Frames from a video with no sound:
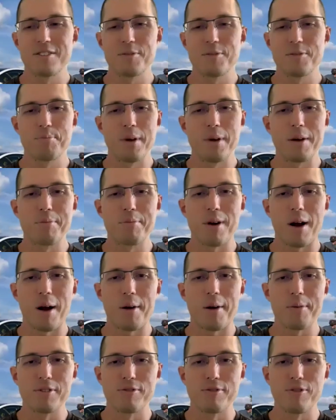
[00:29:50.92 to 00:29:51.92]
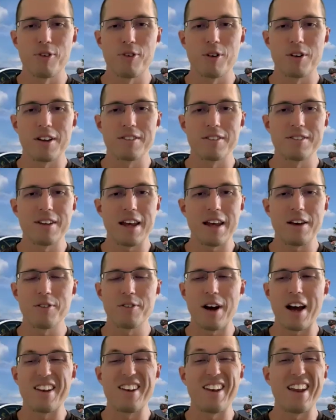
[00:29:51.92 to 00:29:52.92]
big props to Ford because they
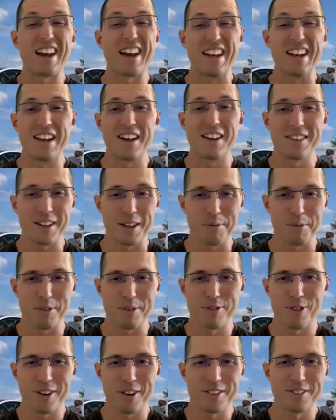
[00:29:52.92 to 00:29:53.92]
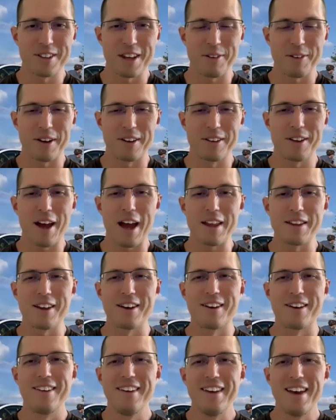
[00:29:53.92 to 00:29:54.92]
had like nothing before this came out. They had,
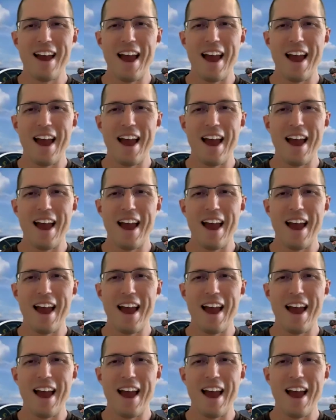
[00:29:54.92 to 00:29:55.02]
and